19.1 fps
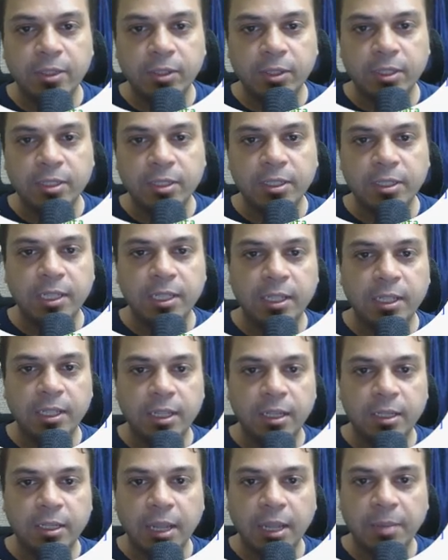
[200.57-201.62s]
as you can see,
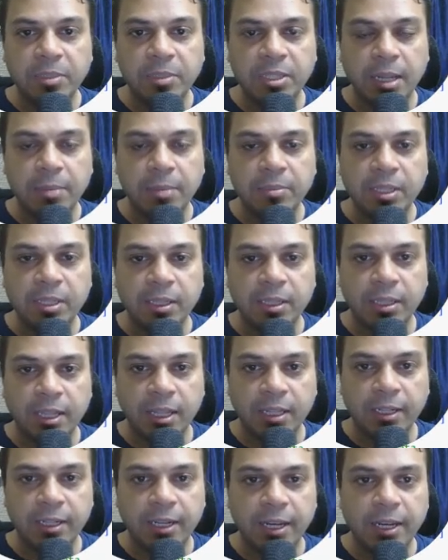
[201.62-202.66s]
the timestamps
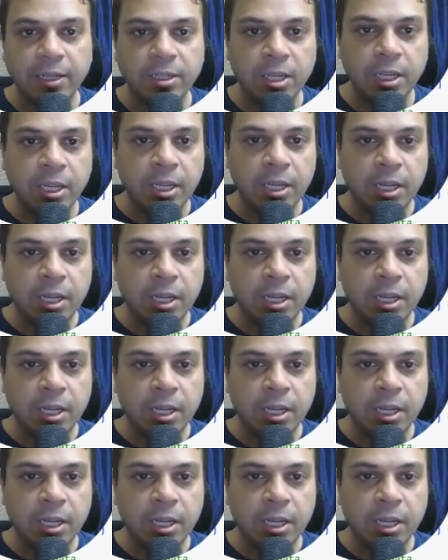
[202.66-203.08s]
and the date.